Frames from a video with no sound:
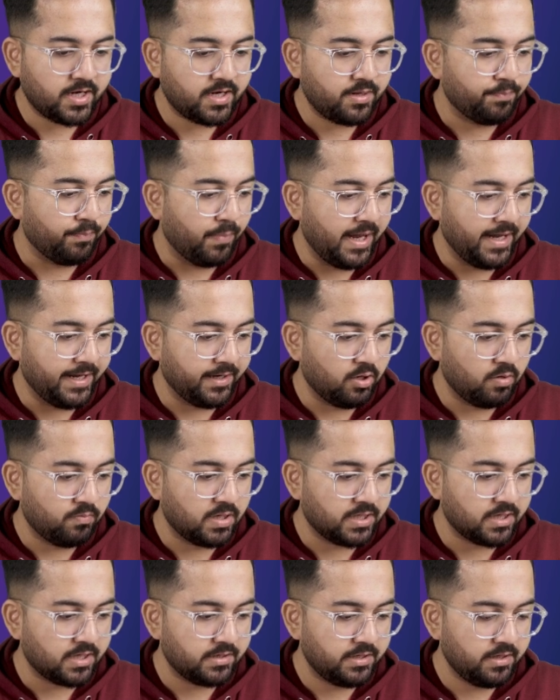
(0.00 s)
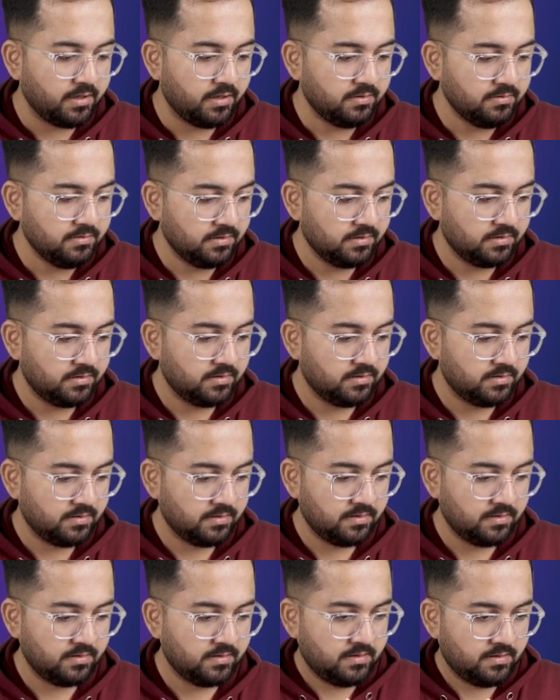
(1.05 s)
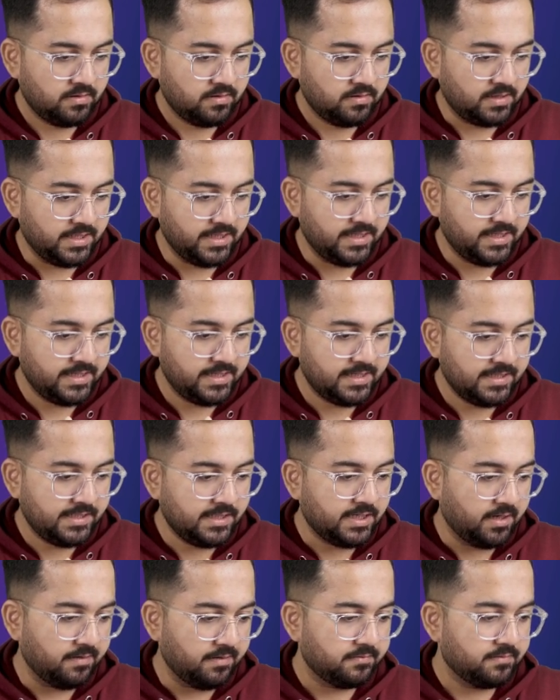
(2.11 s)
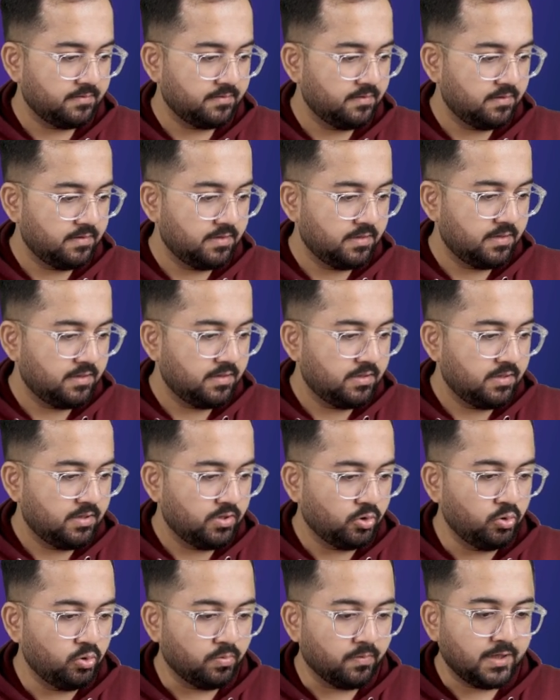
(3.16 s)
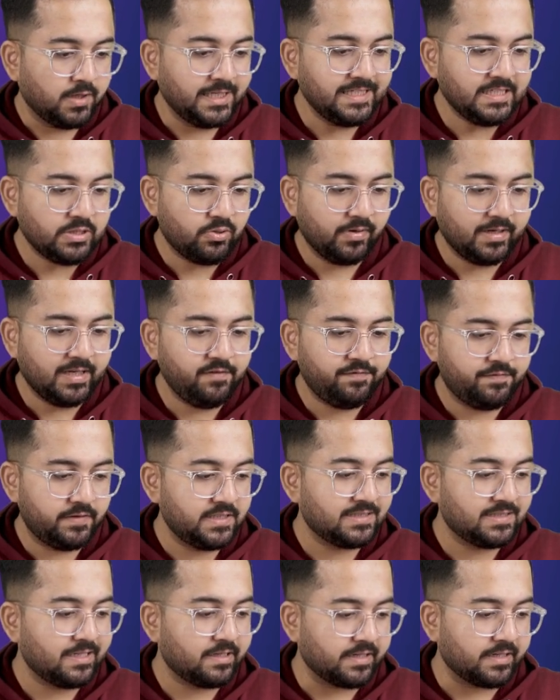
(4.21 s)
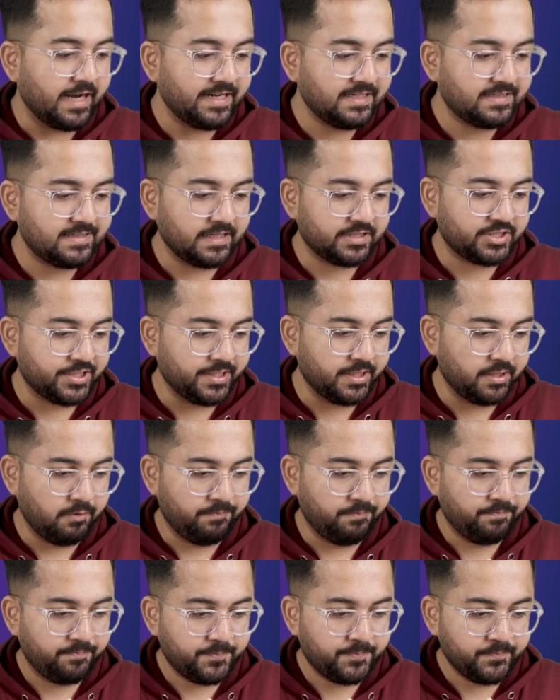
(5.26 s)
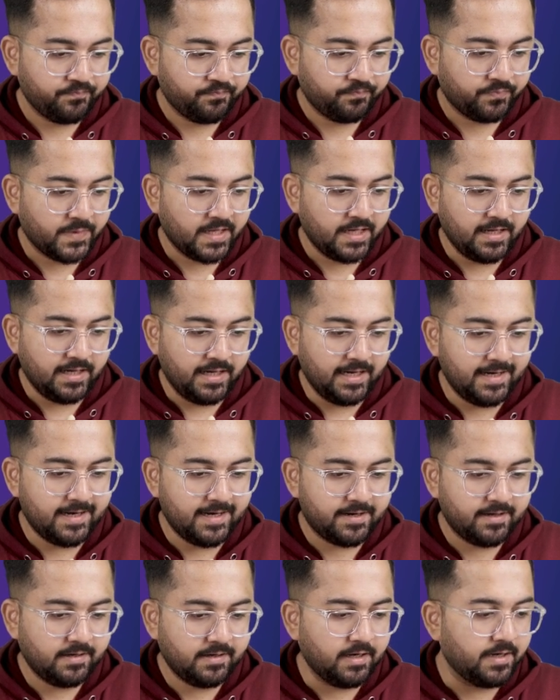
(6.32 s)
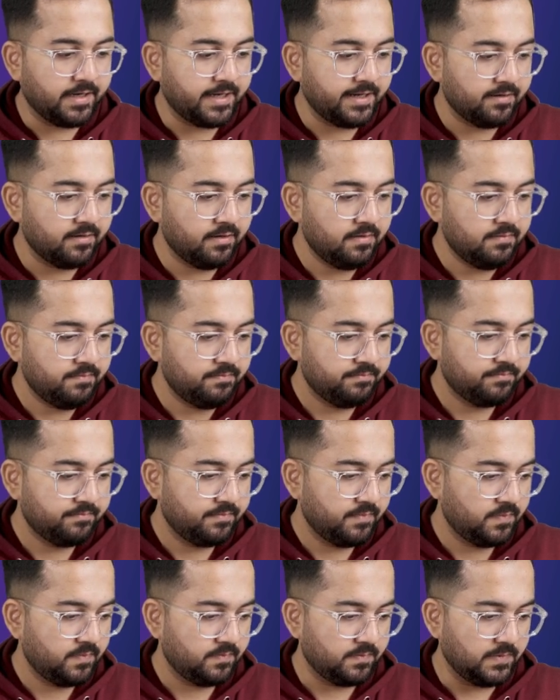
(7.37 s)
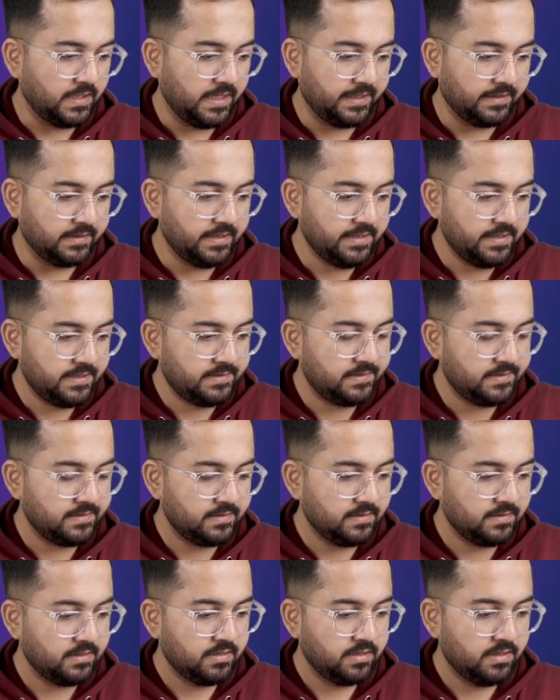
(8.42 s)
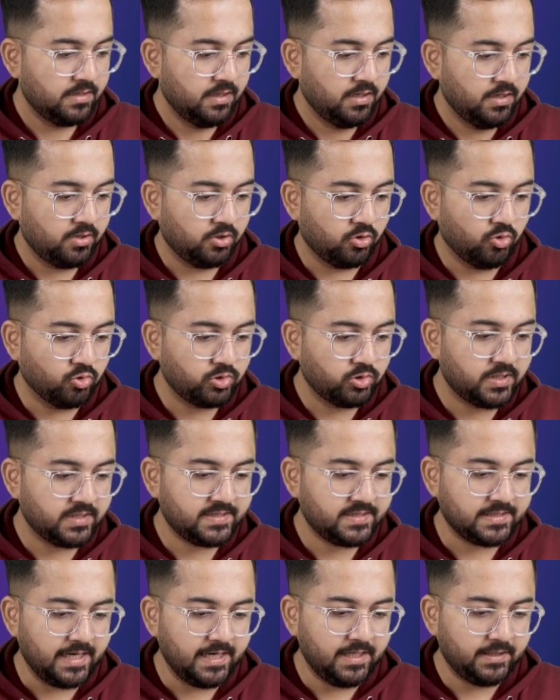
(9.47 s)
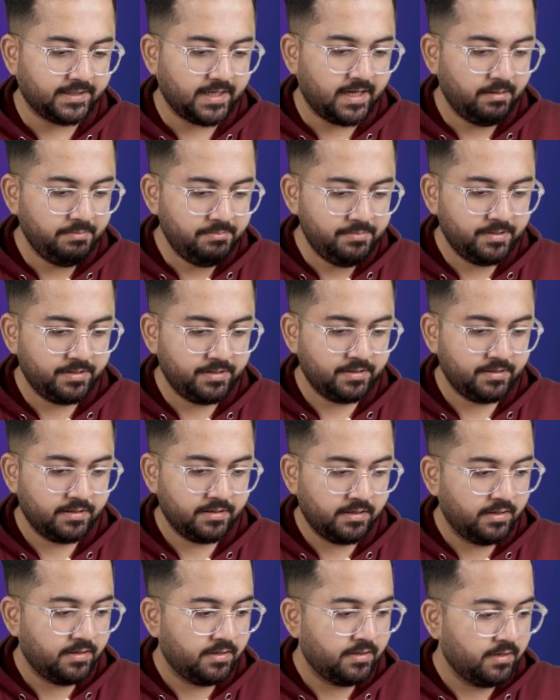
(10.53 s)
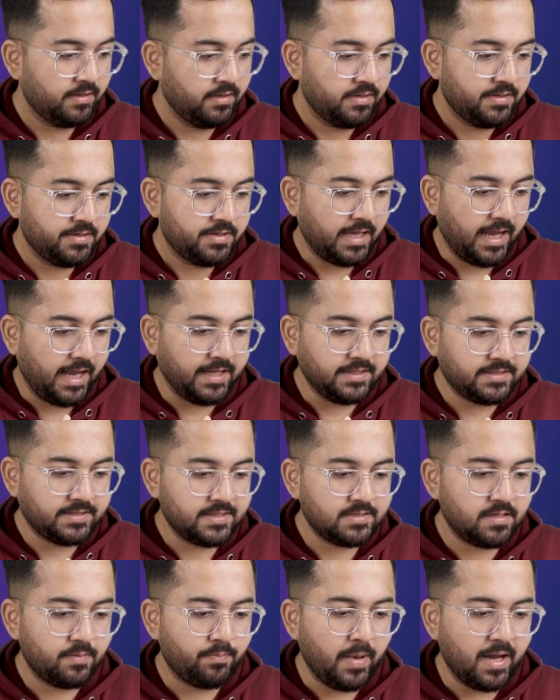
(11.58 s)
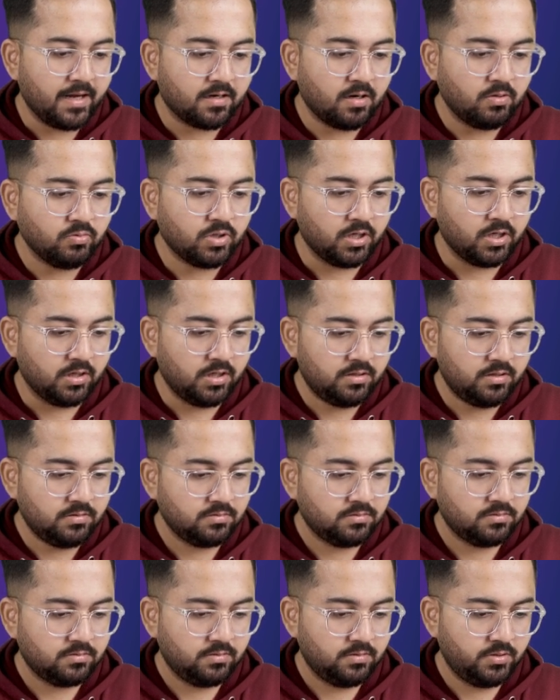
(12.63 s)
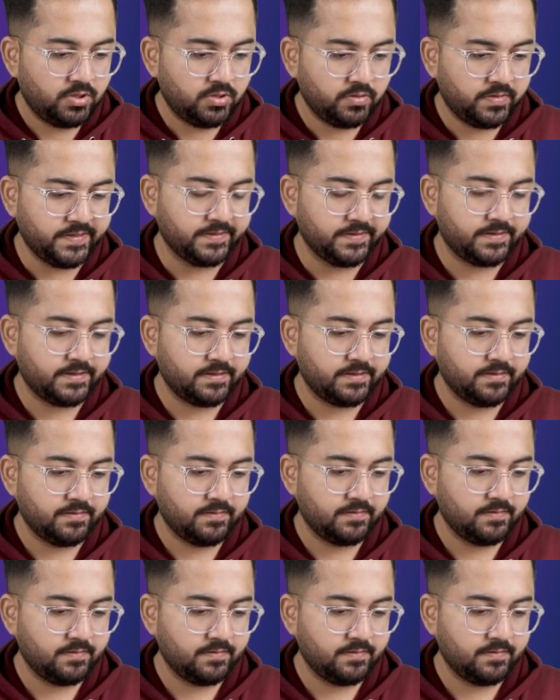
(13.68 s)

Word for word: add a buy now button here and done. Cool. Let's quickly finish the right section now. I'll add a container like this. Go to the style tab and change the background color to this.